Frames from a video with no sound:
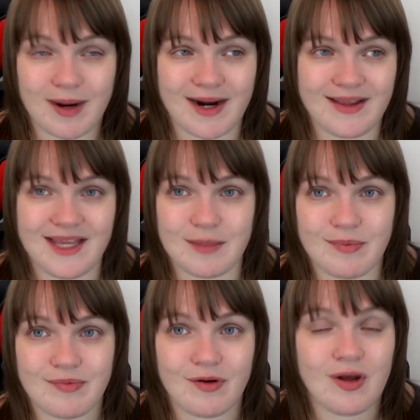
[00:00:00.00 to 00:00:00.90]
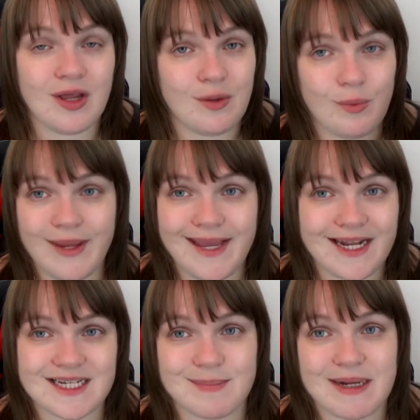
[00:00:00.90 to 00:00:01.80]
by in the year before, we
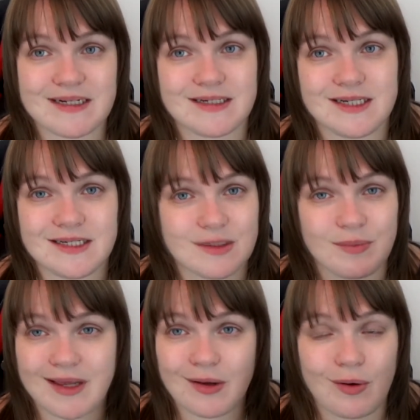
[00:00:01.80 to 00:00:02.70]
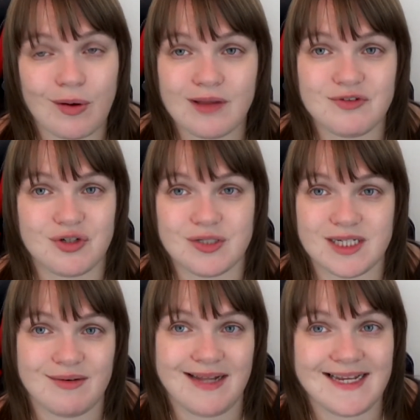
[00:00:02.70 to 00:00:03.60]
can expect to see something Call of
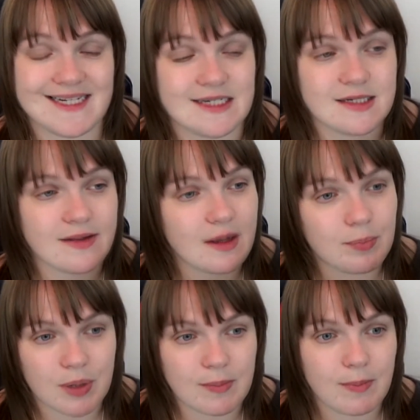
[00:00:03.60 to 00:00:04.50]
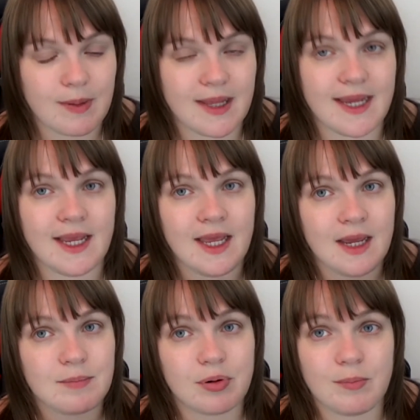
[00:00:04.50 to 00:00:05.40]
Duty related. So they'll probably
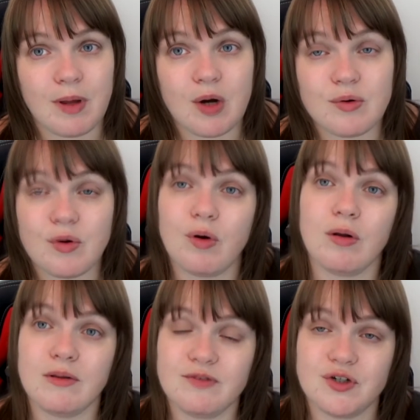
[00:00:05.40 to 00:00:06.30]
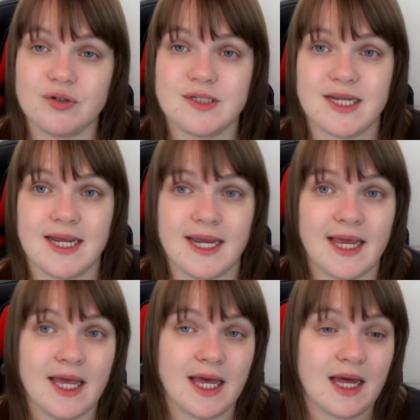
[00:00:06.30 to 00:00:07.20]
promote Call of Duty
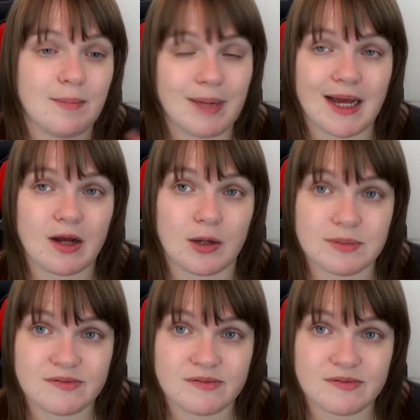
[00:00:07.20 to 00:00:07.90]
Black Ops